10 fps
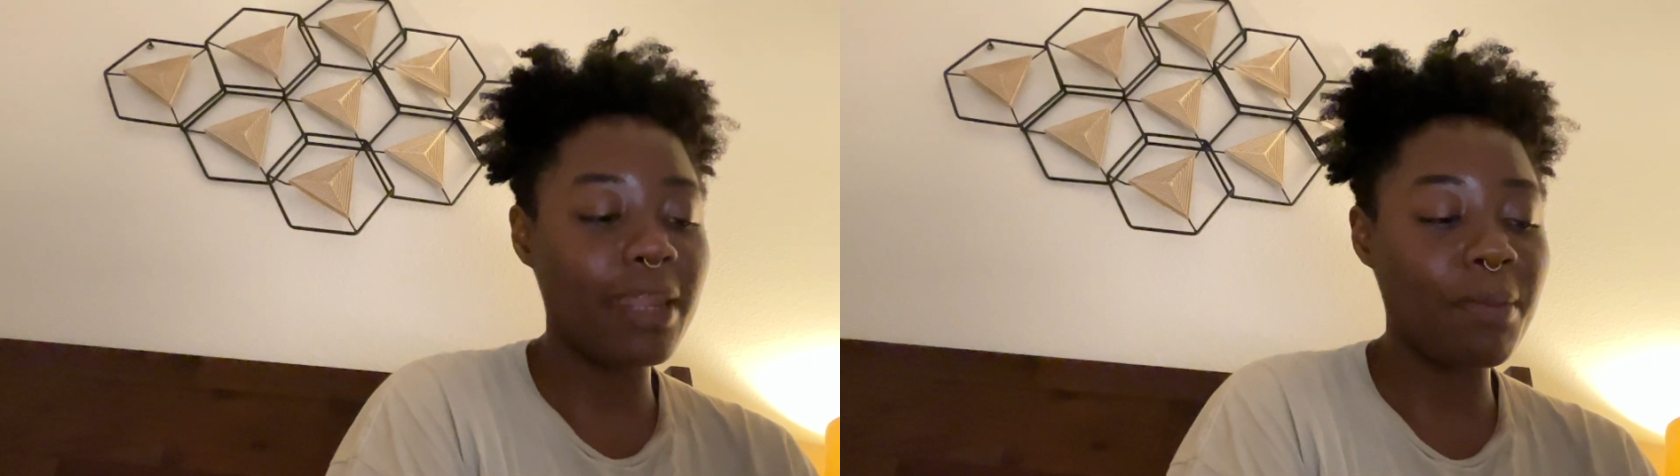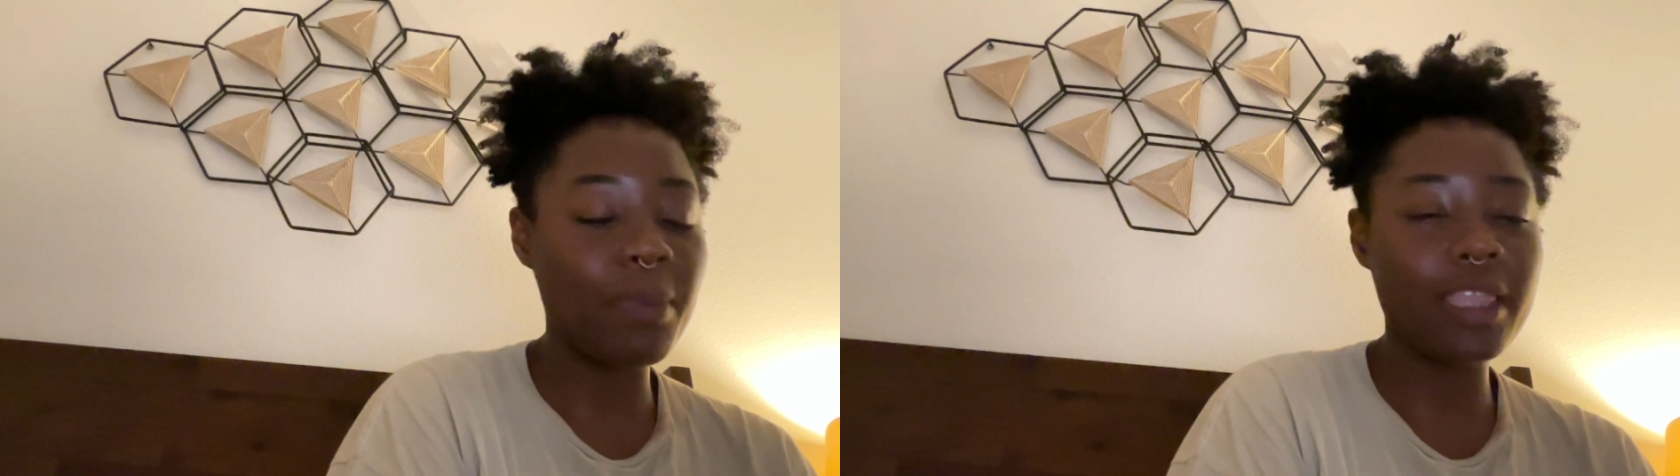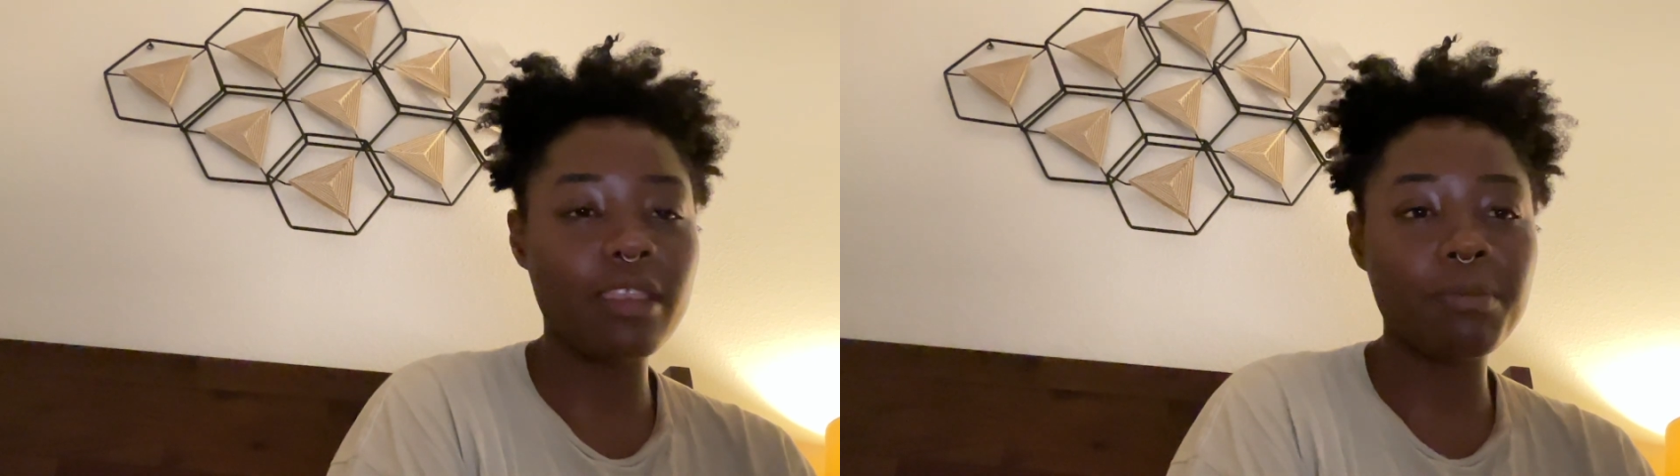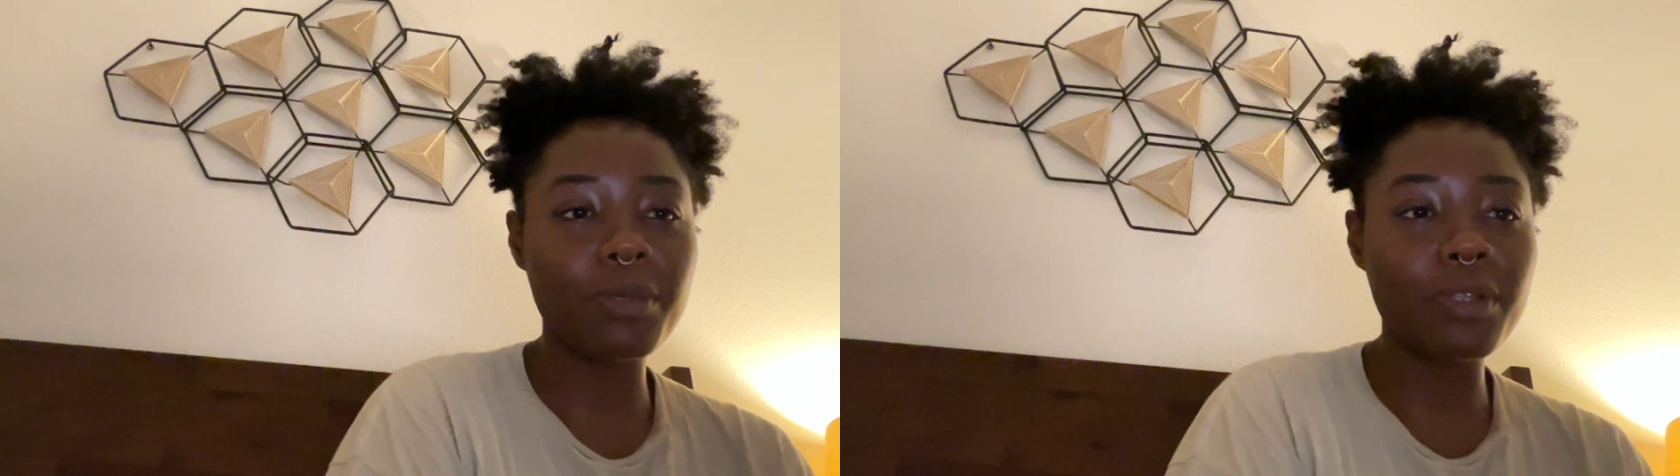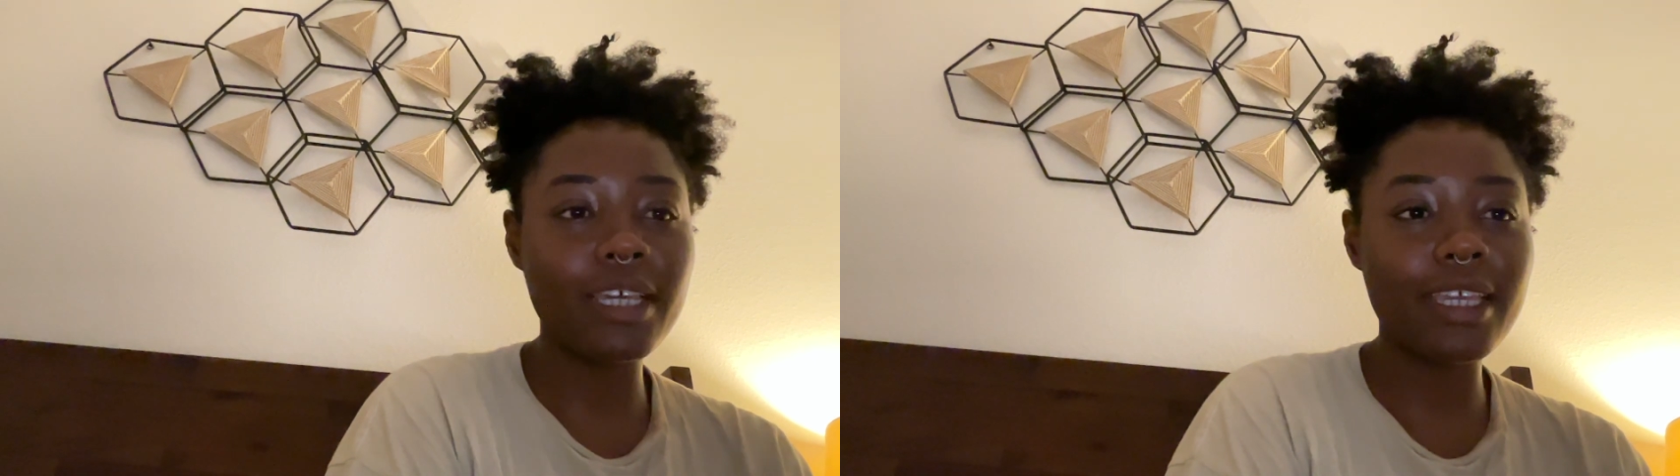and bit the
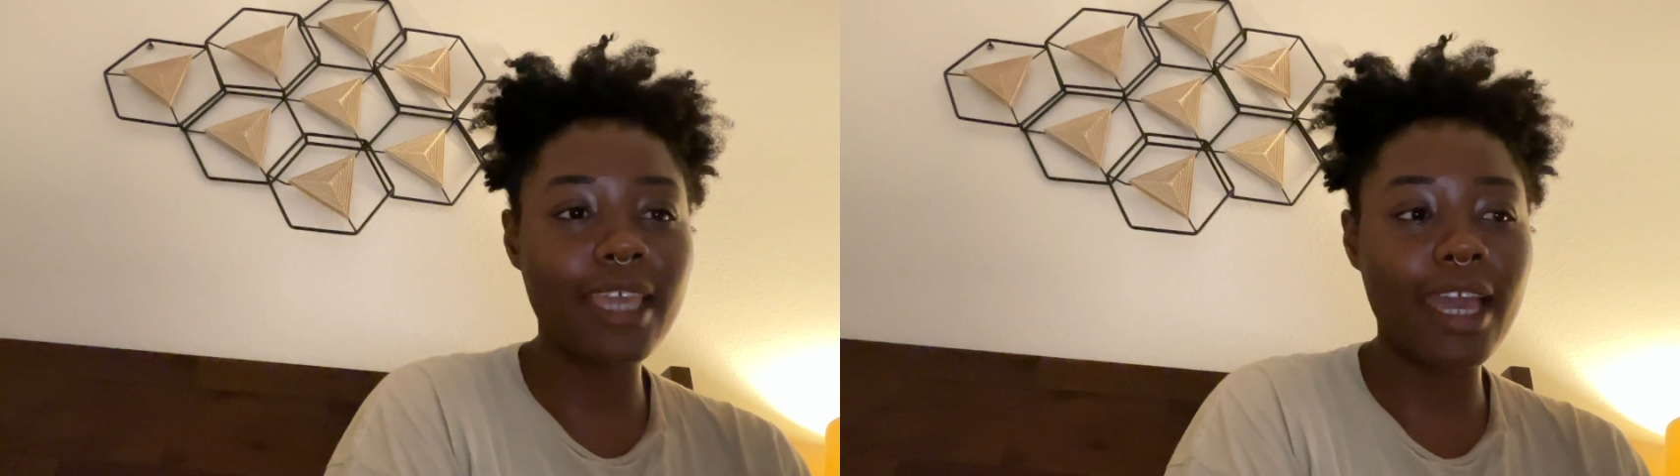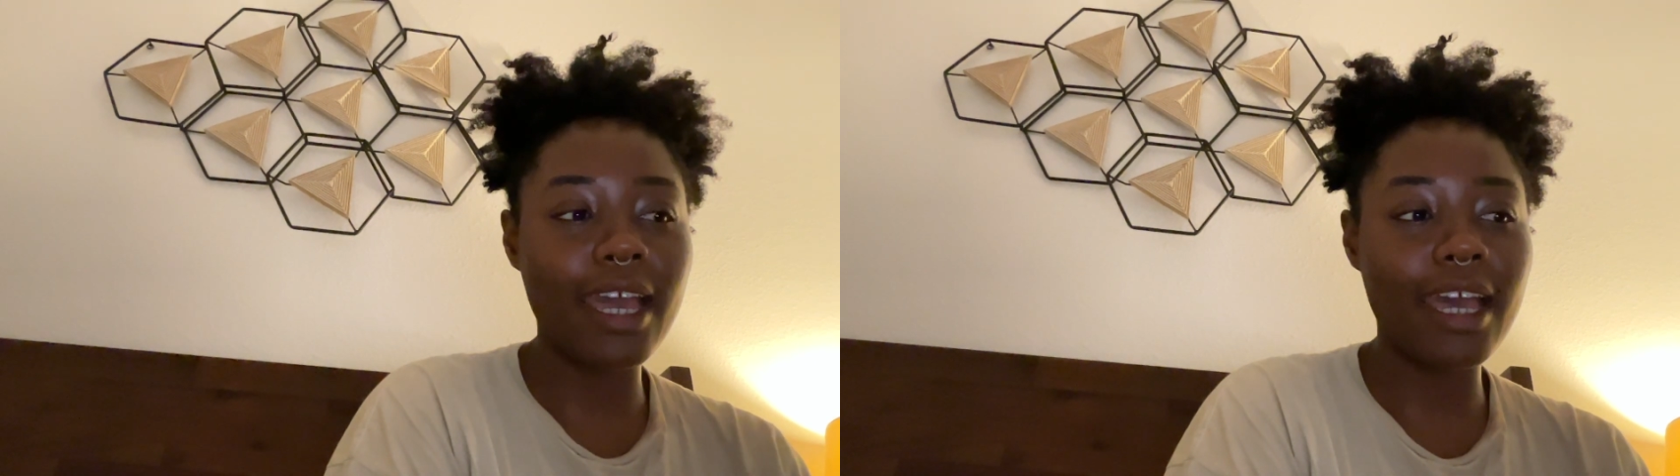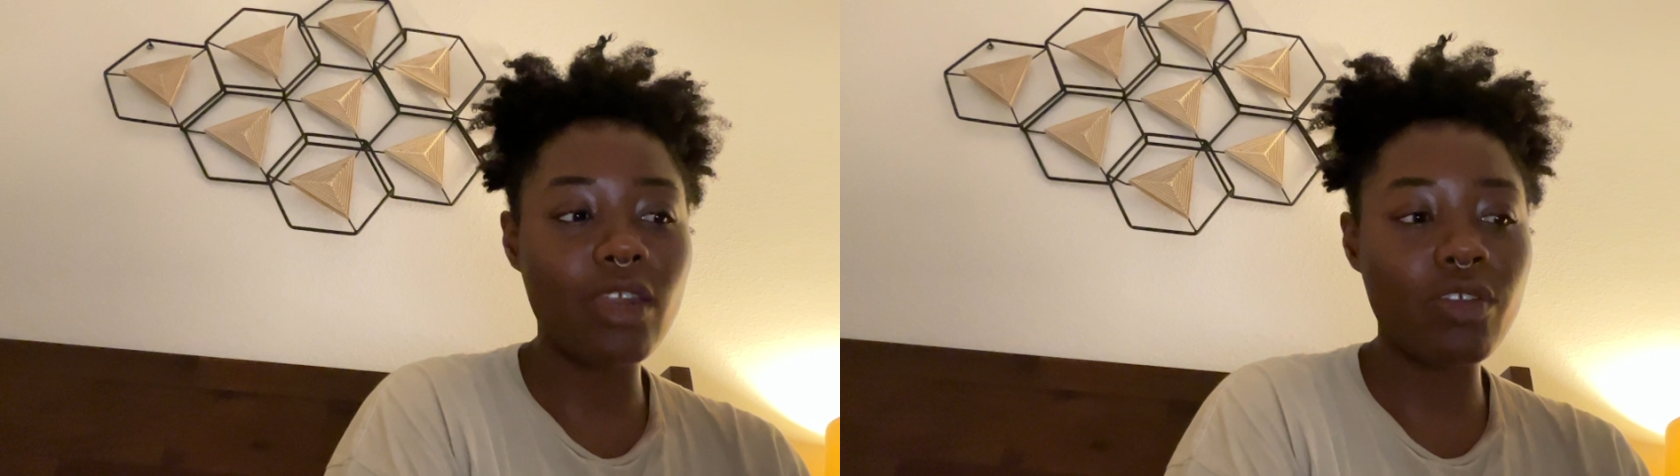bullet yet,